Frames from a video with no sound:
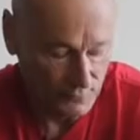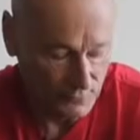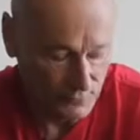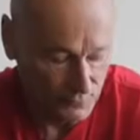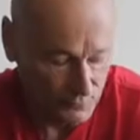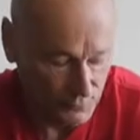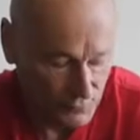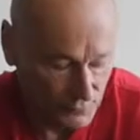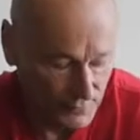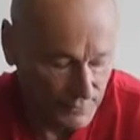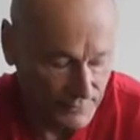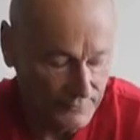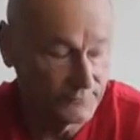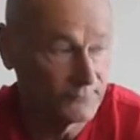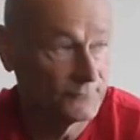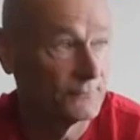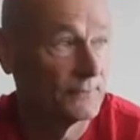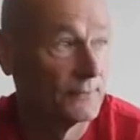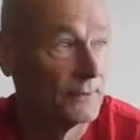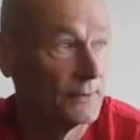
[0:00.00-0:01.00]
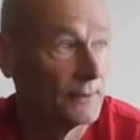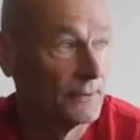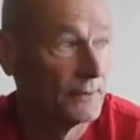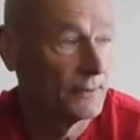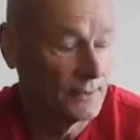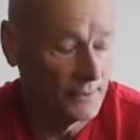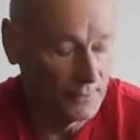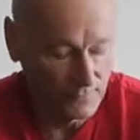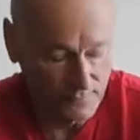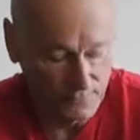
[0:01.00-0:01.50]
you press
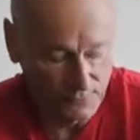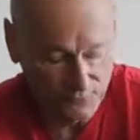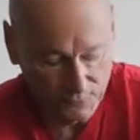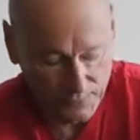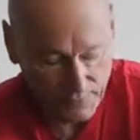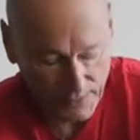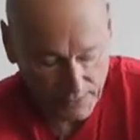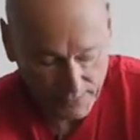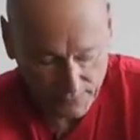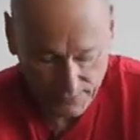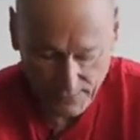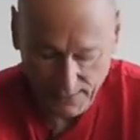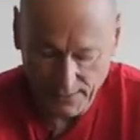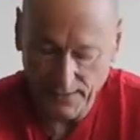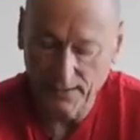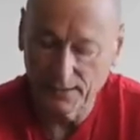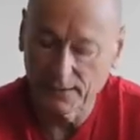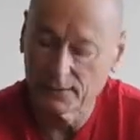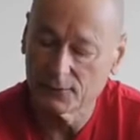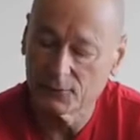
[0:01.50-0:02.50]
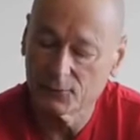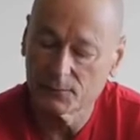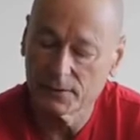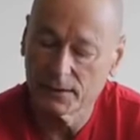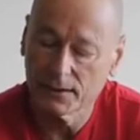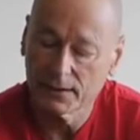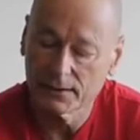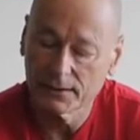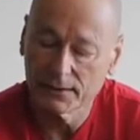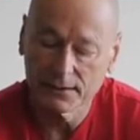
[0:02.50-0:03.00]
this part of the hand, this
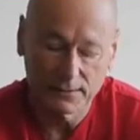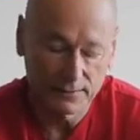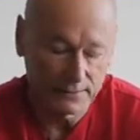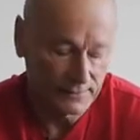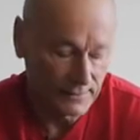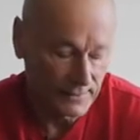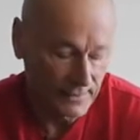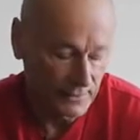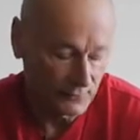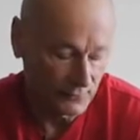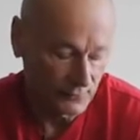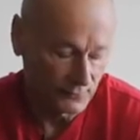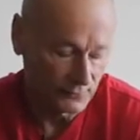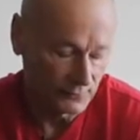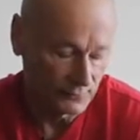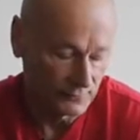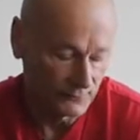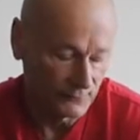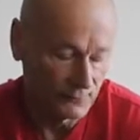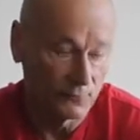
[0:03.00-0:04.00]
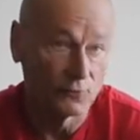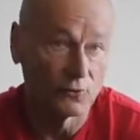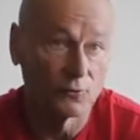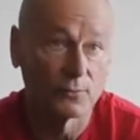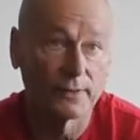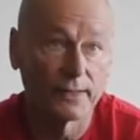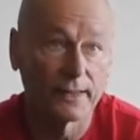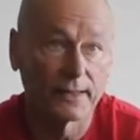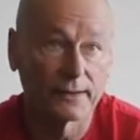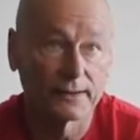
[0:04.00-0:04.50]
part here, down onto the
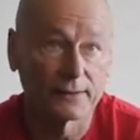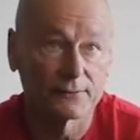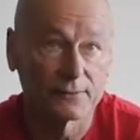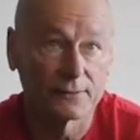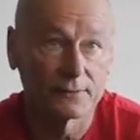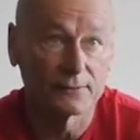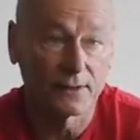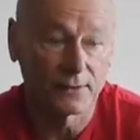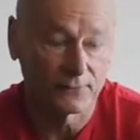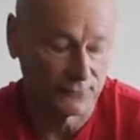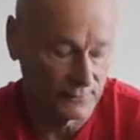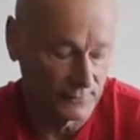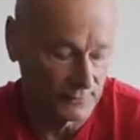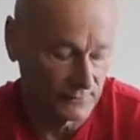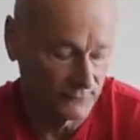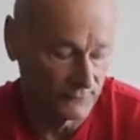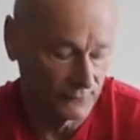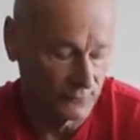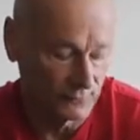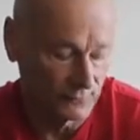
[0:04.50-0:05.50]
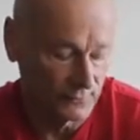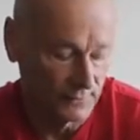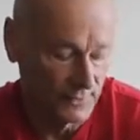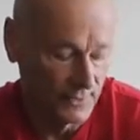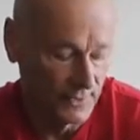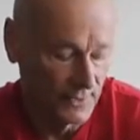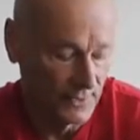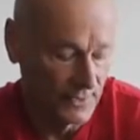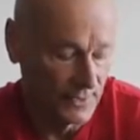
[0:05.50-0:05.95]
floor without actually touching the floor